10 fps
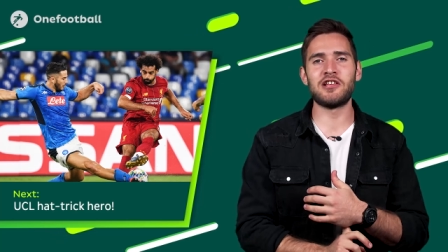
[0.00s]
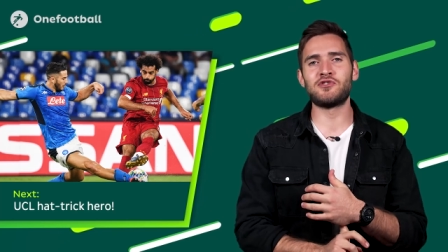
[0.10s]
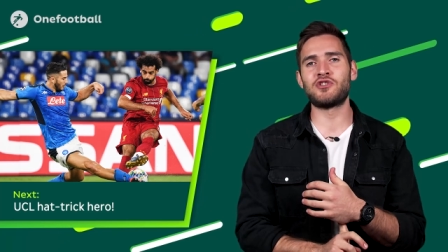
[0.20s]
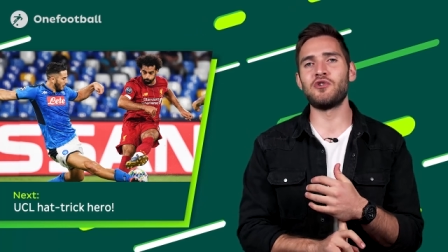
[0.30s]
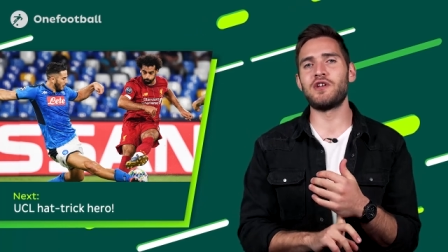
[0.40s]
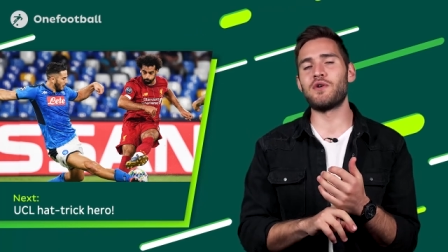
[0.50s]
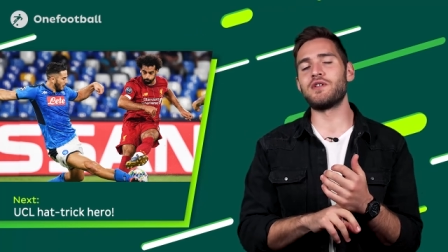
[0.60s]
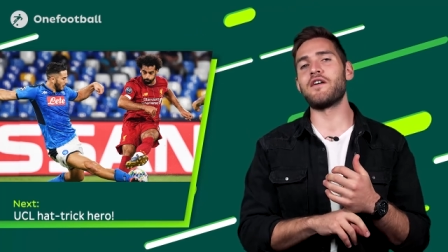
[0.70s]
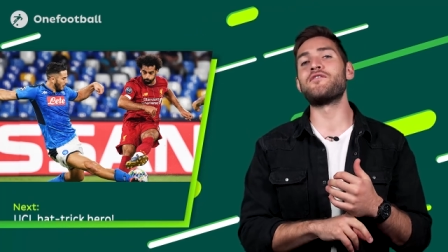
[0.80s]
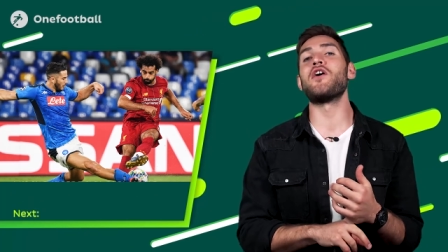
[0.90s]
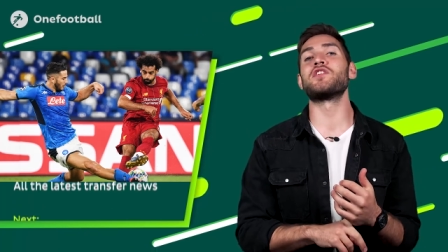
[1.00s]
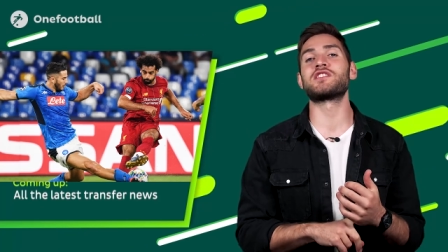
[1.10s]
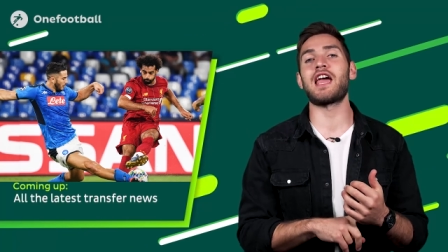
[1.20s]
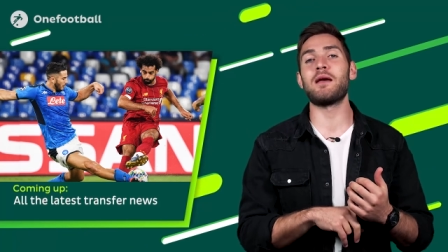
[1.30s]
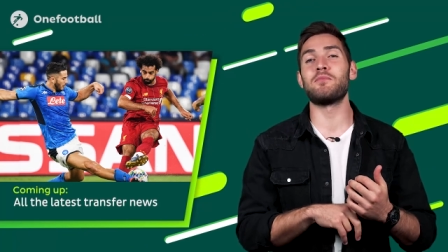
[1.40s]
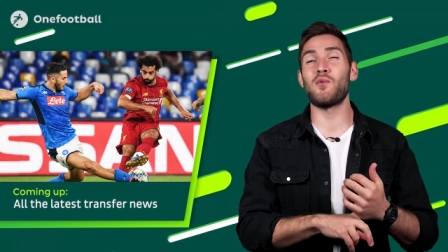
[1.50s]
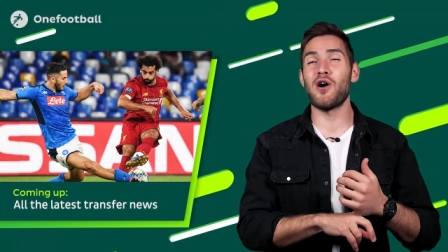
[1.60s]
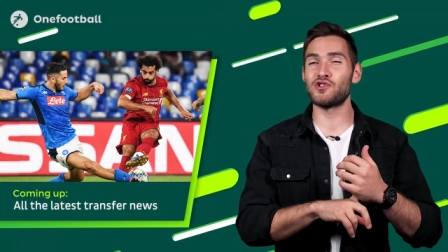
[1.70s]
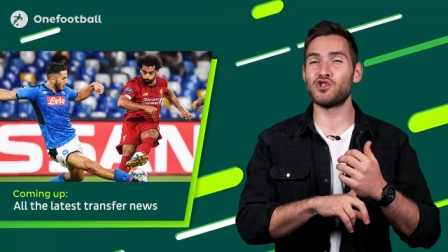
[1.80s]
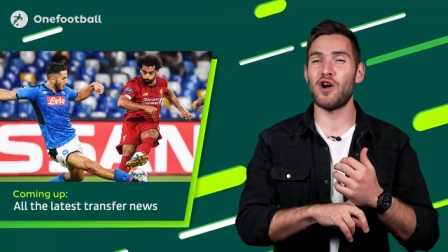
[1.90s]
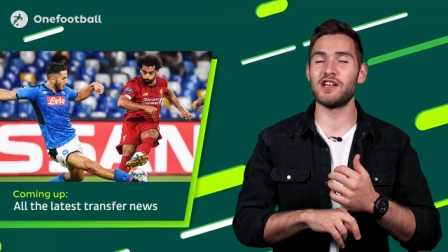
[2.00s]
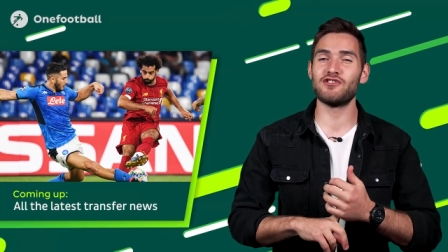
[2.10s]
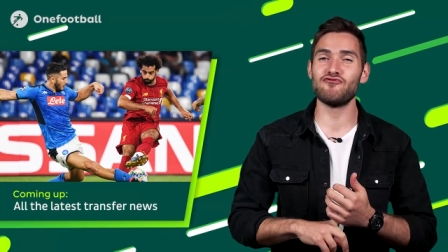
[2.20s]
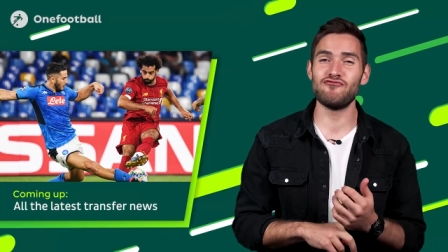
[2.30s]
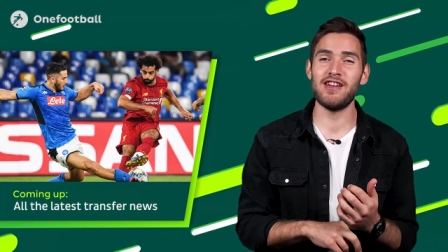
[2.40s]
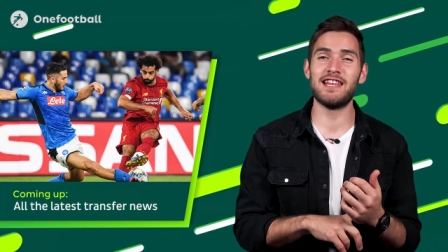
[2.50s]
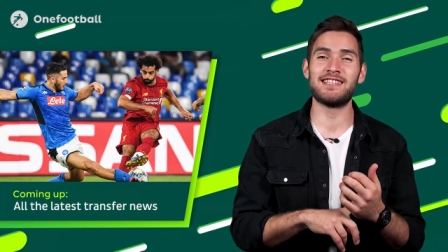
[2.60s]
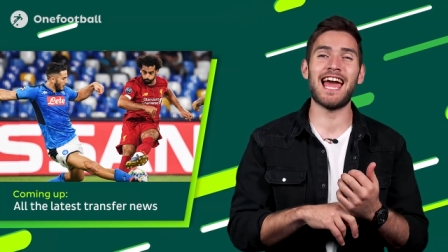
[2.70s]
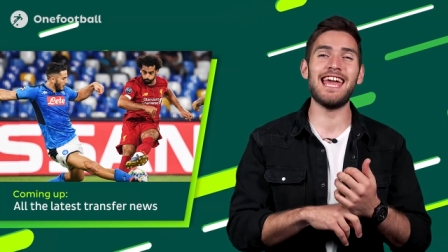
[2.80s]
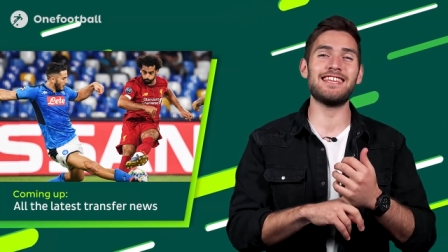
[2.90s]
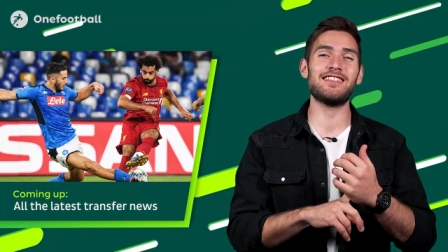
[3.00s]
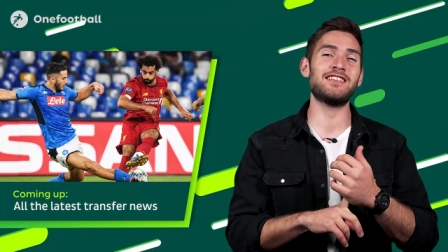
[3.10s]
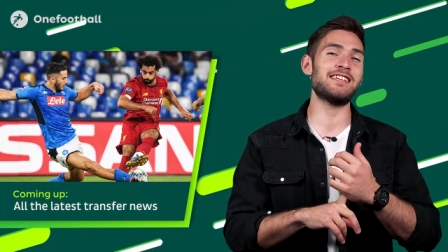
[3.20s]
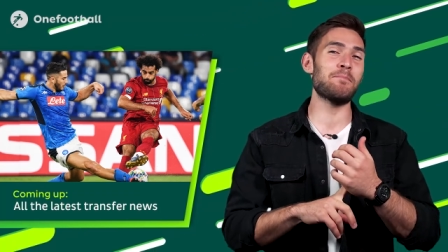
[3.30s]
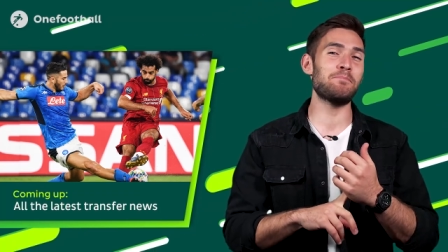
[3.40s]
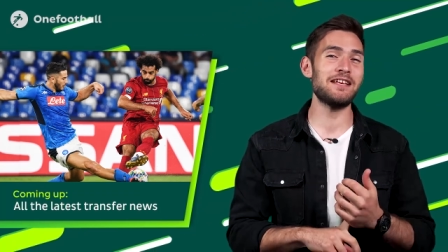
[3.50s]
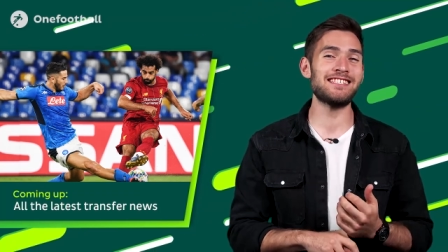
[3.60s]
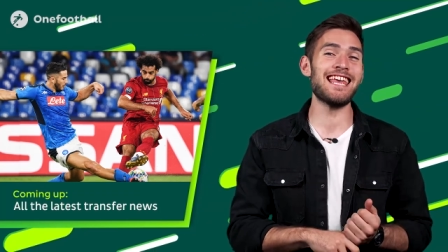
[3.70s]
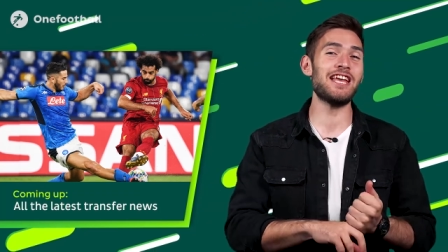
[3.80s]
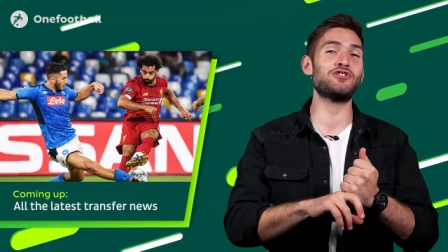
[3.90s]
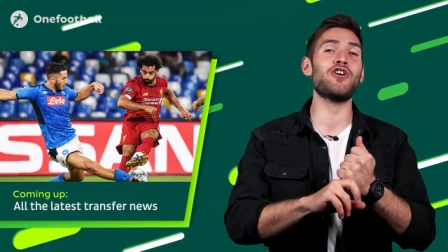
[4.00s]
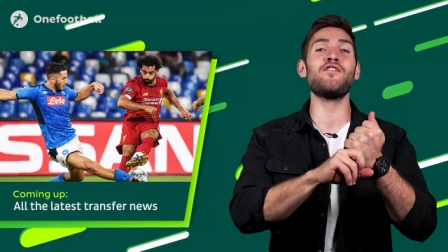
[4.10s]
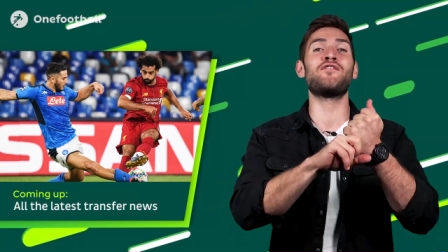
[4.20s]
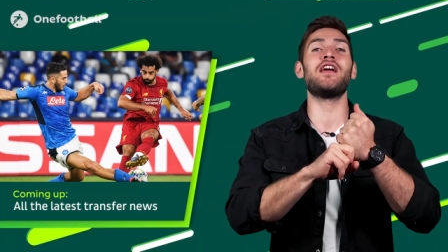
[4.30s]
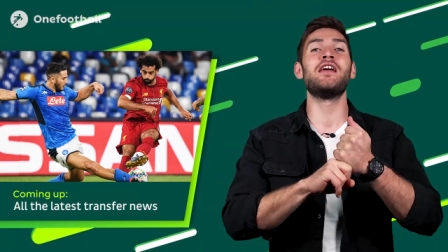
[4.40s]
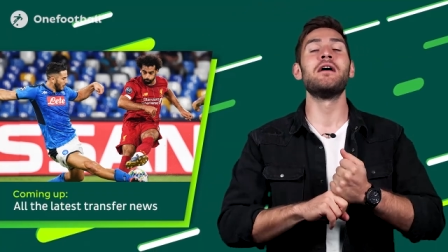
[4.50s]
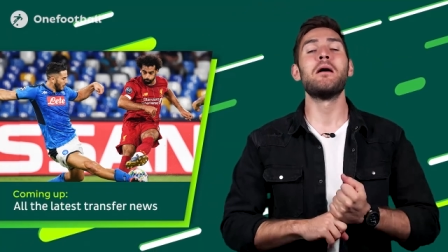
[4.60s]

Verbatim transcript: lose 2-0 in their first game and whilst trying to retain the Champions League trophy,